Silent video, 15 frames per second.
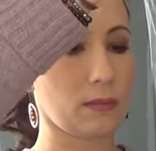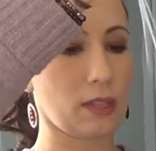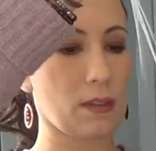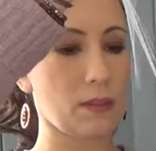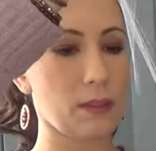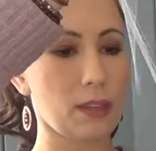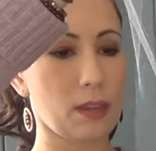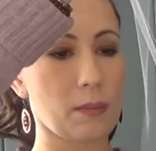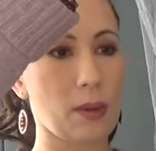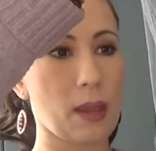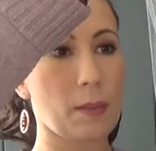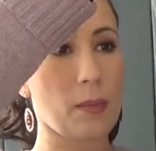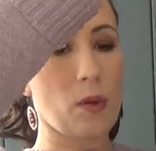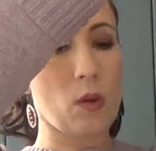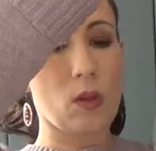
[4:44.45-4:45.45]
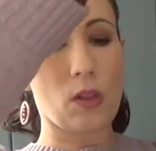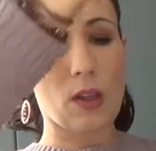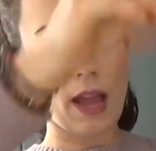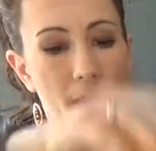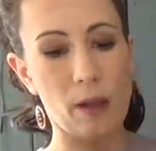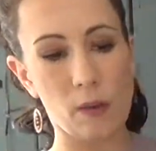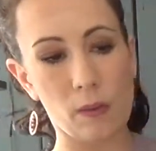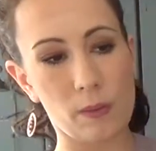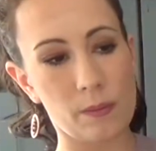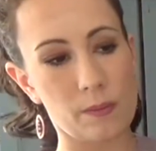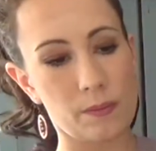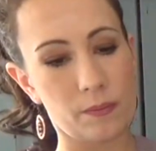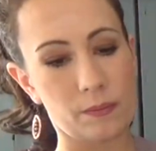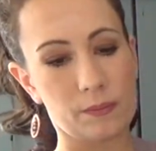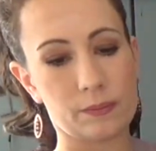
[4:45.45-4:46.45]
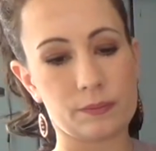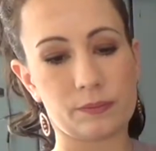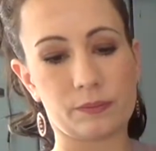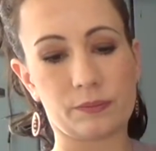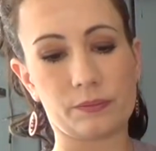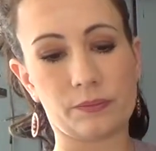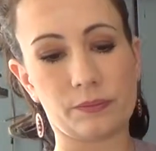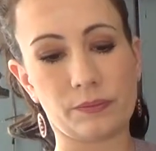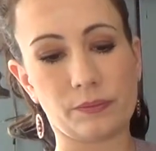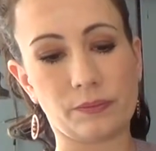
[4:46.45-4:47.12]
everything might pull out. Got